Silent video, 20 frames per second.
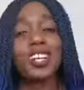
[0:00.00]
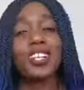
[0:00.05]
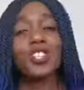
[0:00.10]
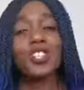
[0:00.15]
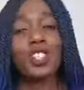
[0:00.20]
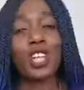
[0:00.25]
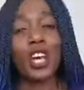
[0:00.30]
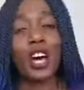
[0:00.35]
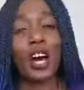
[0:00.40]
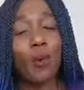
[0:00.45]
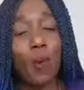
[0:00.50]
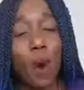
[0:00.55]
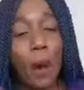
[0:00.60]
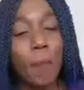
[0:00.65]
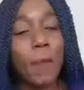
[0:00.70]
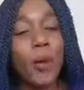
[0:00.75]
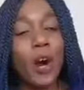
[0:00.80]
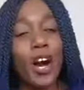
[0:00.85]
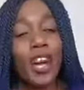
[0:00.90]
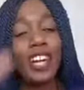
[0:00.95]
Do, at
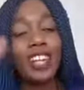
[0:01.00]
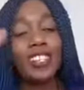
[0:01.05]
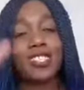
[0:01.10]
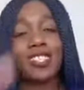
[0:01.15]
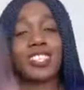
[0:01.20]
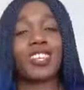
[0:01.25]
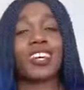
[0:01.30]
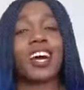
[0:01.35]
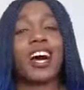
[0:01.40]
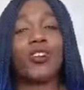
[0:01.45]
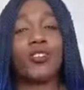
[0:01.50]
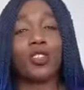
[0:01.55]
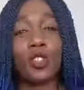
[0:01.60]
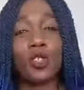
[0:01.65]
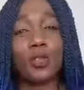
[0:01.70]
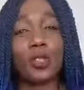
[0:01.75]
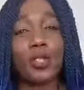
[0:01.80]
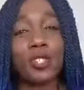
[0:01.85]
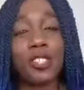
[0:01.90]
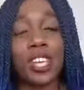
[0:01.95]
what point do
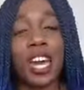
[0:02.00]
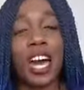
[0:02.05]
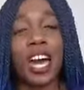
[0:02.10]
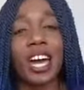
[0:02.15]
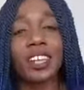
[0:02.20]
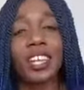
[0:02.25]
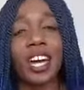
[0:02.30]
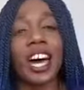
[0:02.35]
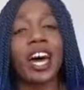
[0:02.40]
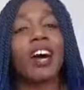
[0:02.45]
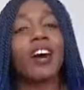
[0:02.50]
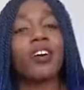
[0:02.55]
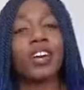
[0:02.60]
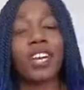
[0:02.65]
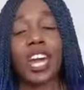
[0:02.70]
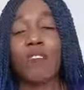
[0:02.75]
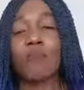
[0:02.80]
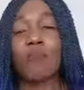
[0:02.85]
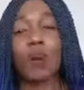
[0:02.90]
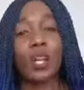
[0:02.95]
you decide that
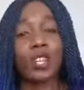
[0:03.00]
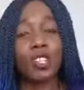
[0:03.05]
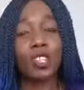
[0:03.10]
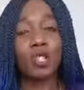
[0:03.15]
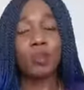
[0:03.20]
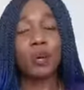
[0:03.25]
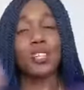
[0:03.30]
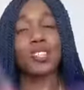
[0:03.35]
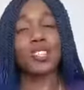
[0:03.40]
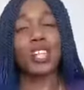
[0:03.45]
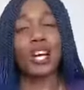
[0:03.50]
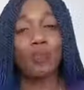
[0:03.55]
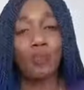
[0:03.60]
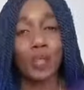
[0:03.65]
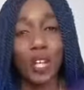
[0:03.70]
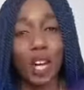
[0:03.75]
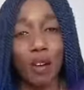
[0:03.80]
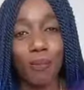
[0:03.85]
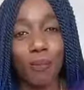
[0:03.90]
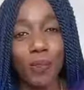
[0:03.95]
okay, I've punished myself
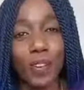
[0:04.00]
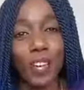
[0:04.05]
enough?